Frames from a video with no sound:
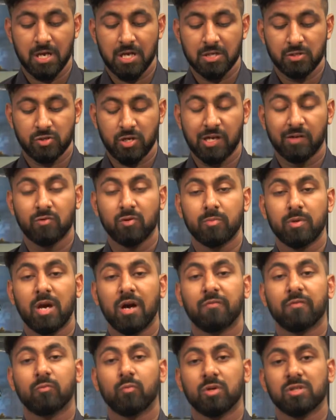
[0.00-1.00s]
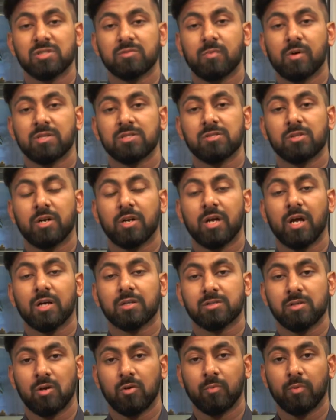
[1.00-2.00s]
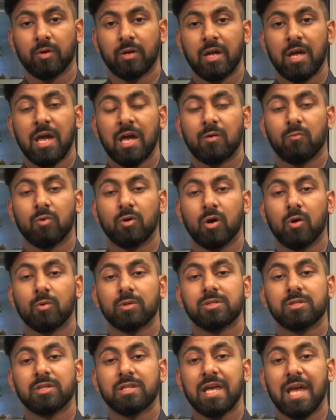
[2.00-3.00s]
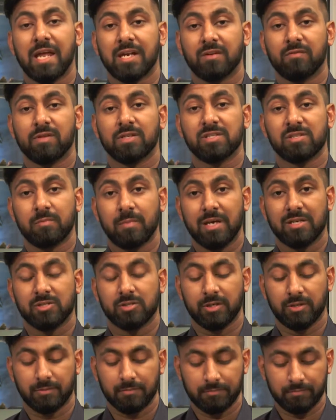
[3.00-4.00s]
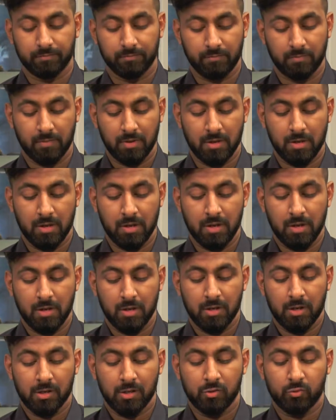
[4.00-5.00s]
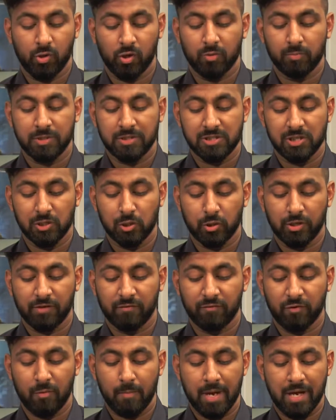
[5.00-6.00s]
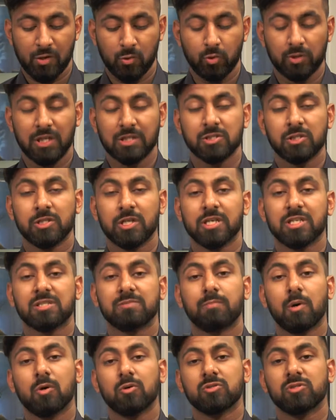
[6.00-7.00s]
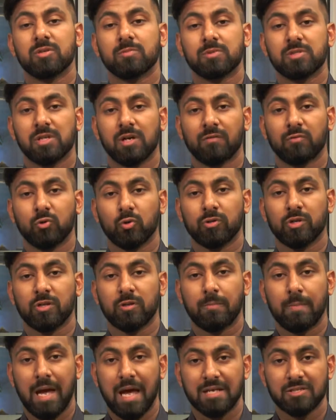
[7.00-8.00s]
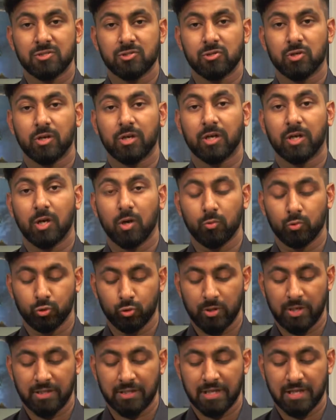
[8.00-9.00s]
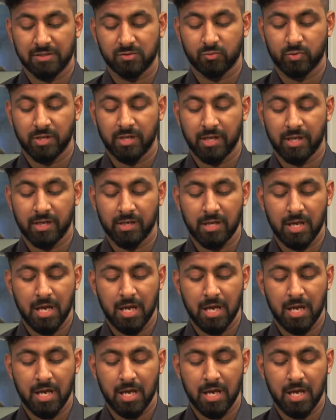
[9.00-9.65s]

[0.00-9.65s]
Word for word: Training will be offered once a month starting October and will go until the end of the semester. Toronto police are looking for a man who allegedly exposed himself to another passenger on a GO train last weekend.